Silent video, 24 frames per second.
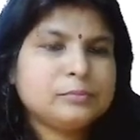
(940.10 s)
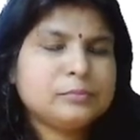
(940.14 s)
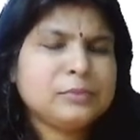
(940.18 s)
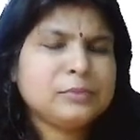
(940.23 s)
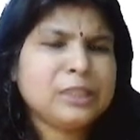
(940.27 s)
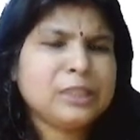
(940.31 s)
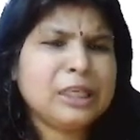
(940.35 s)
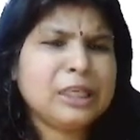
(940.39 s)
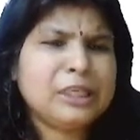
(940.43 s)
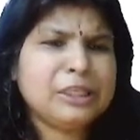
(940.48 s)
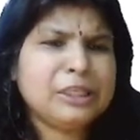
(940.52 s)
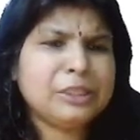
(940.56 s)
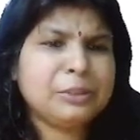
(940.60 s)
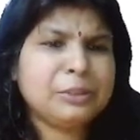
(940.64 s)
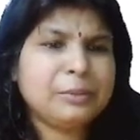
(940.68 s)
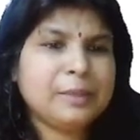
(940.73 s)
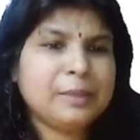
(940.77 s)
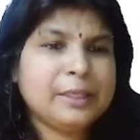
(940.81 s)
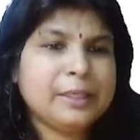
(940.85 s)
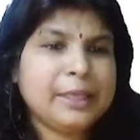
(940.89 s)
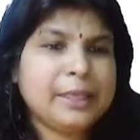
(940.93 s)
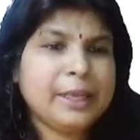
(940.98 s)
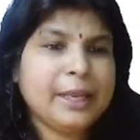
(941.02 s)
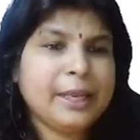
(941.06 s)
you
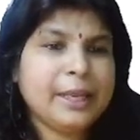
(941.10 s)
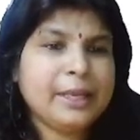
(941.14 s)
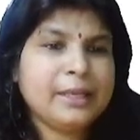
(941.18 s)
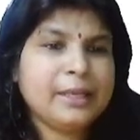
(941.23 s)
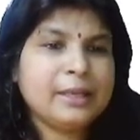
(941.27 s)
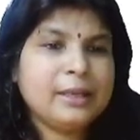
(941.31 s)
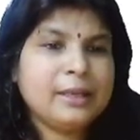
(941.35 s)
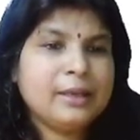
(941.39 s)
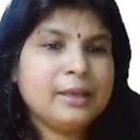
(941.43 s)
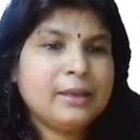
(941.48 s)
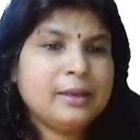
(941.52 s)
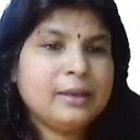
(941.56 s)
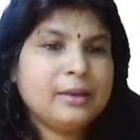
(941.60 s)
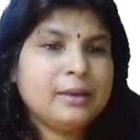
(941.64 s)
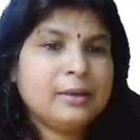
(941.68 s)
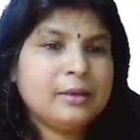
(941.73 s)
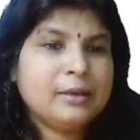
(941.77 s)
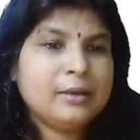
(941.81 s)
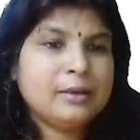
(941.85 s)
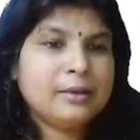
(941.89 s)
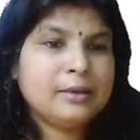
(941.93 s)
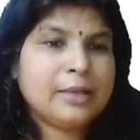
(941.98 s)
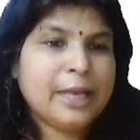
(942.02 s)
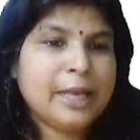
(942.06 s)
will get
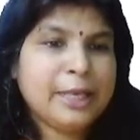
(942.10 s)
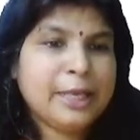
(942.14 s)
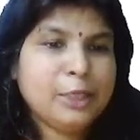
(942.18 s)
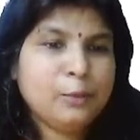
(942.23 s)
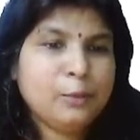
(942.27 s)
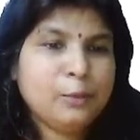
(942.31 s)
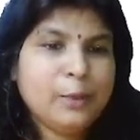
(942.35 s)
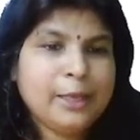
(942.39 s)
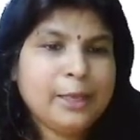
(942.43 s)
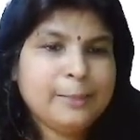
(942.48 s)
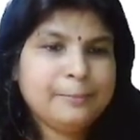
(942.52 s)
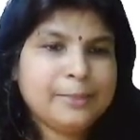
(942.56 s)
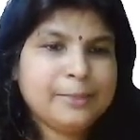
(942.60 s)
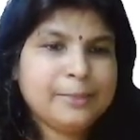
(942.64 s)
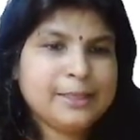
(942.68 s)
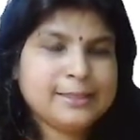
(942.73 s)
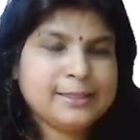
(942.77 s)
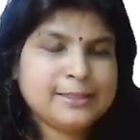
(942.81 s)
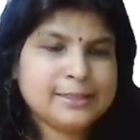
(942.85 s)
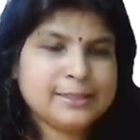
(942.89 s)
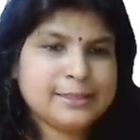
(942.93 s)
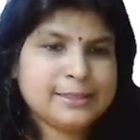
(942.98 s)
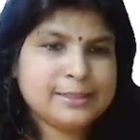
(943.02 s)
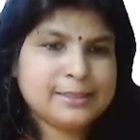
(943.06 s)
9y plus
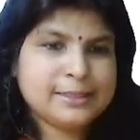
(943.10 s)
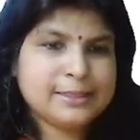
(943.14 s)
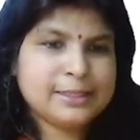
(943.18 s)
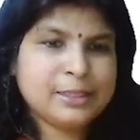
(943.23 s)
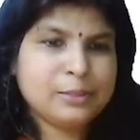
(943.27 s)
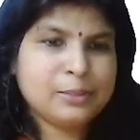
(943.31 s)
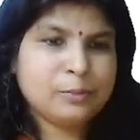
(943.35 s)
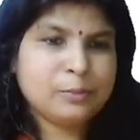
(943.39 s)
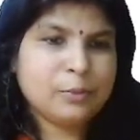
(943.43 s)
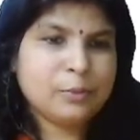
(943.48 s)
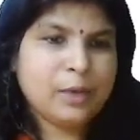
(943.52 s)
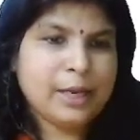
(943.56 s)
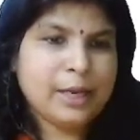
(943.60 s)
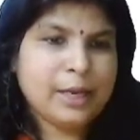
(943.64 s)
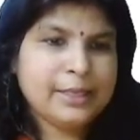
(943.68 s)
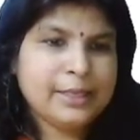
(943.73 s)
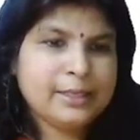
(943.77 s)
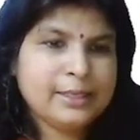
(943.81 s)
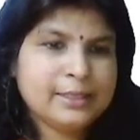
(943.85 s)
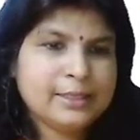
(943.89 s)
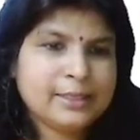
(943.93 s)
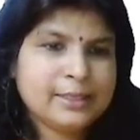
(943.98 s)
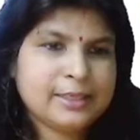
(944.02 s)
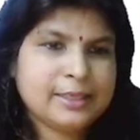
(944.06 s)
16y
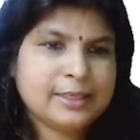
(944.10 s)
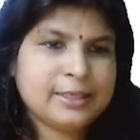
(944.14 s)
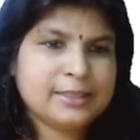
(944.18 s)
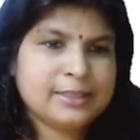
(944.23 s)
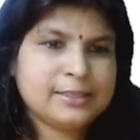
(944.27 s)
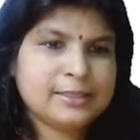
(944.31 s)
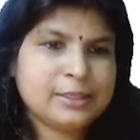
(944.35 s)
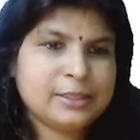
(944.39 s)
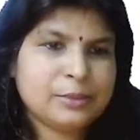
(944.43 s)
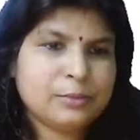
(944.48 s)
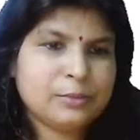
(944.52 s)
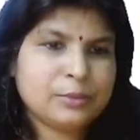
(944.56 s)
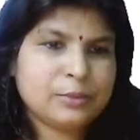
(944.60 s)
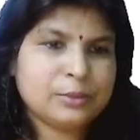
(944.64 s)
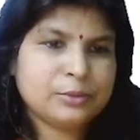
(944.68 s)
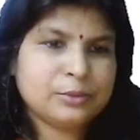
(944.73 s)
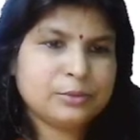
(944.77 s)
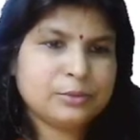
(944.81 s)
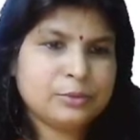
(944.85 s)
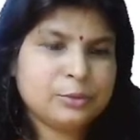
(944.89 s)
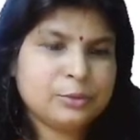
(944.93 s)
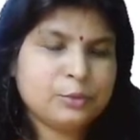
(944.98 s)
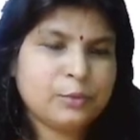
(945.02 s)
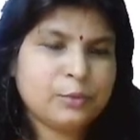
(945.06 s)
is equal
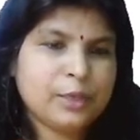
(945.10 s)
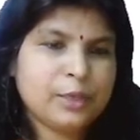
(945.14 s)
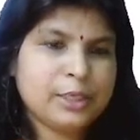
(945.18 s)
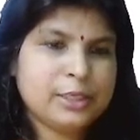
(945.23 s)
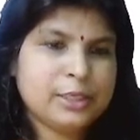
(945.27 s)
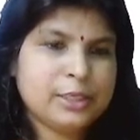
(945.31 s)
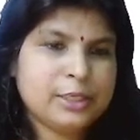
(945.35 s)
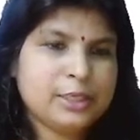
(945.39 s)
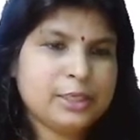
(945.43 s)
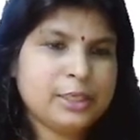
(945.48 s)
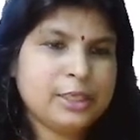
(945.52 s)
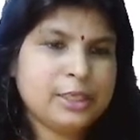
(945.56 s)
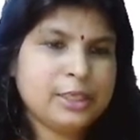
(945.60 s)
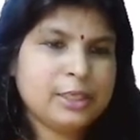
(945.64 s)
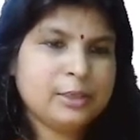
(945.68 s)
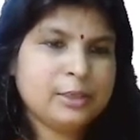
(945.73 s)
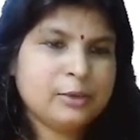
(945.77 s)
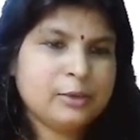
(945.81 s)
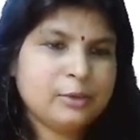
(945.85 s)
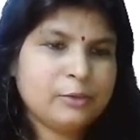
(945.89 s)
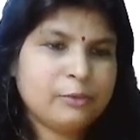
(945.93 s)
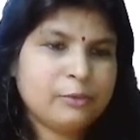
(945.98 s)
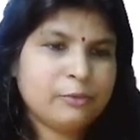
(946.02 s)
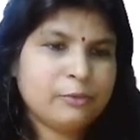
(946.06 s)
to
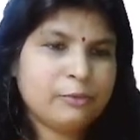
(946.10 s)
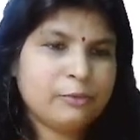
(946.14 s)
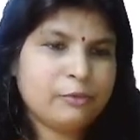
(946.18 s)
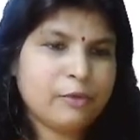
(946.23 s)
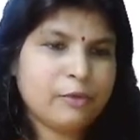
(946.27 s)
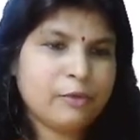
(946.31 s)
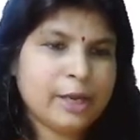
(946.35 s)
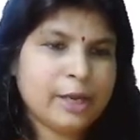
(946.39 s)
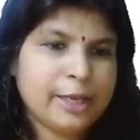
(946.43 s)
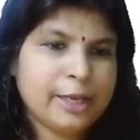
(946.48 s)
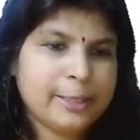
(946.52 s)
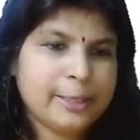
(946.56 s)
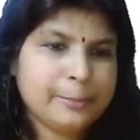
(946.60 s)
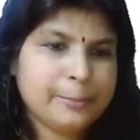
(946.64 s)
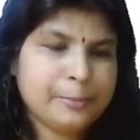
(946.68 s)
25y